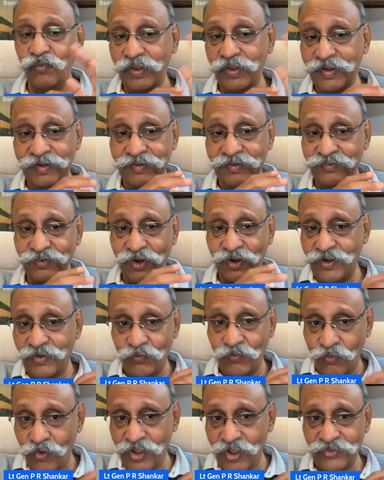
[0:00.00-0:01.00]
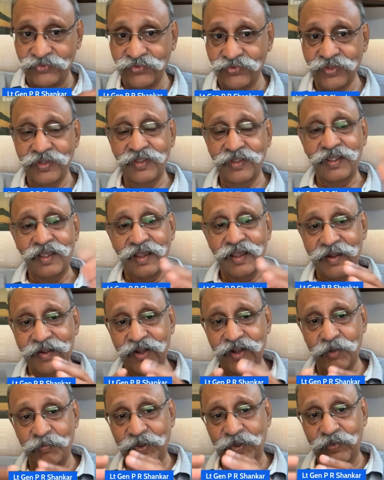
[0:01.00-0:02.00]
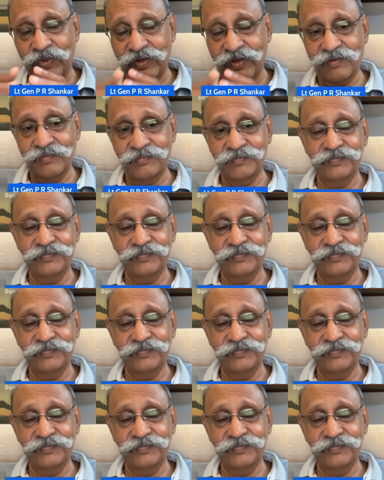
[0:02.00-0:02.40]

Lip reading: It is not, was hydropower.